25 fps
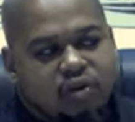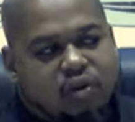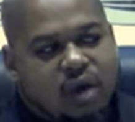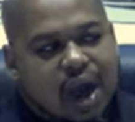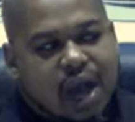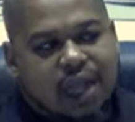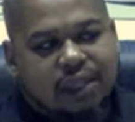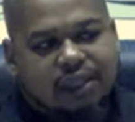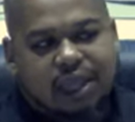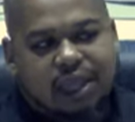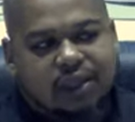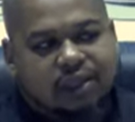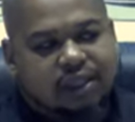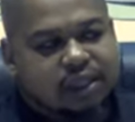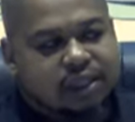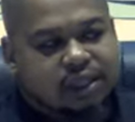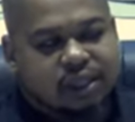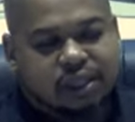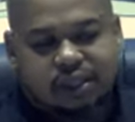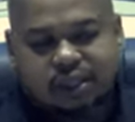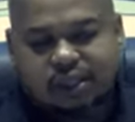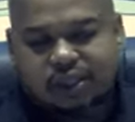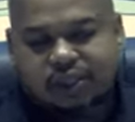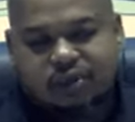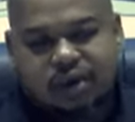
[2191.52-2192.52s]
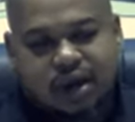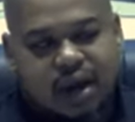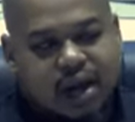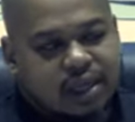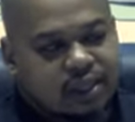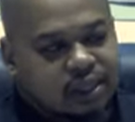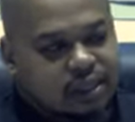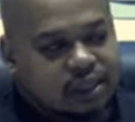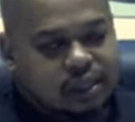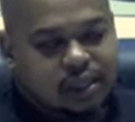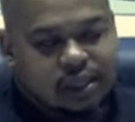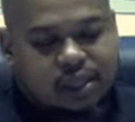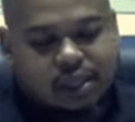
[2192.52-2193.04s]
cries out to Jesus
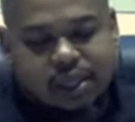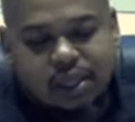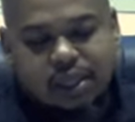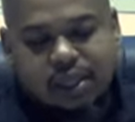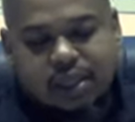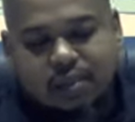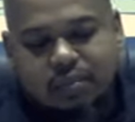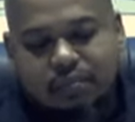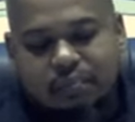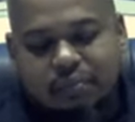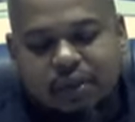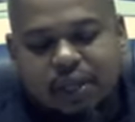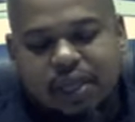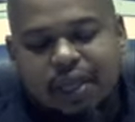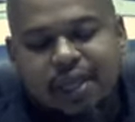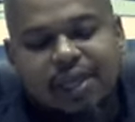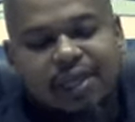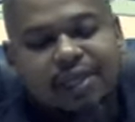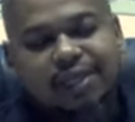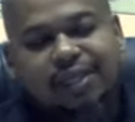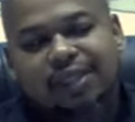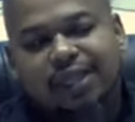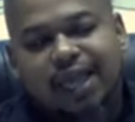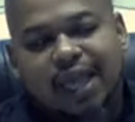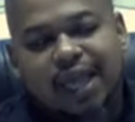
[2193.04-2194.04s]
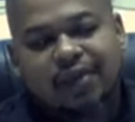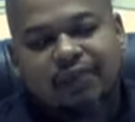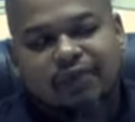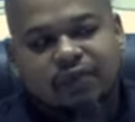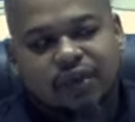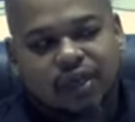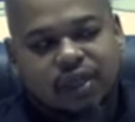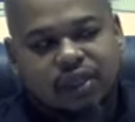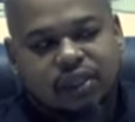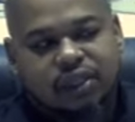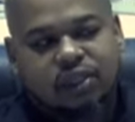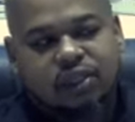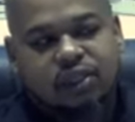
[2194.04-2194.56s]
Christ, "Please save
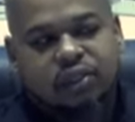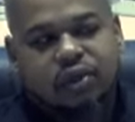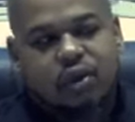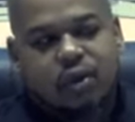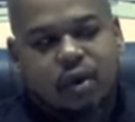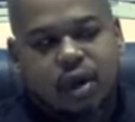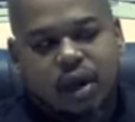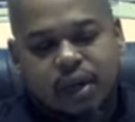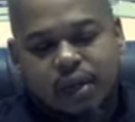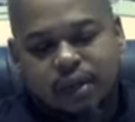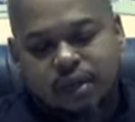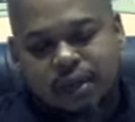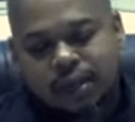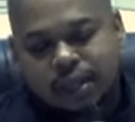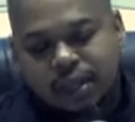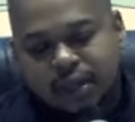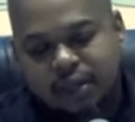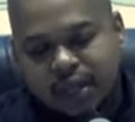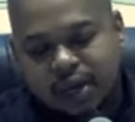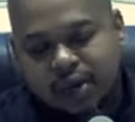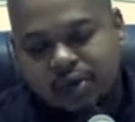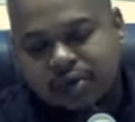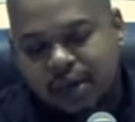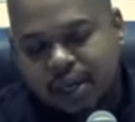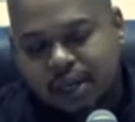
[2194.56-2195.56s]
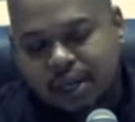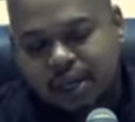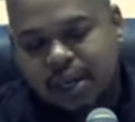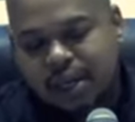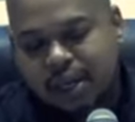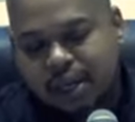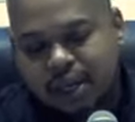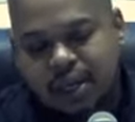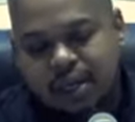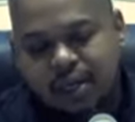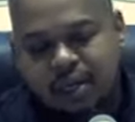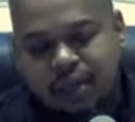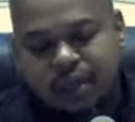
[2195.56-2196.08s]
us," knowing that they're in
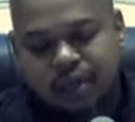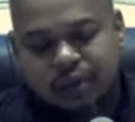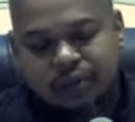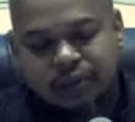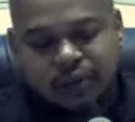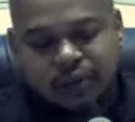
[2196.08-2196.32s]
need of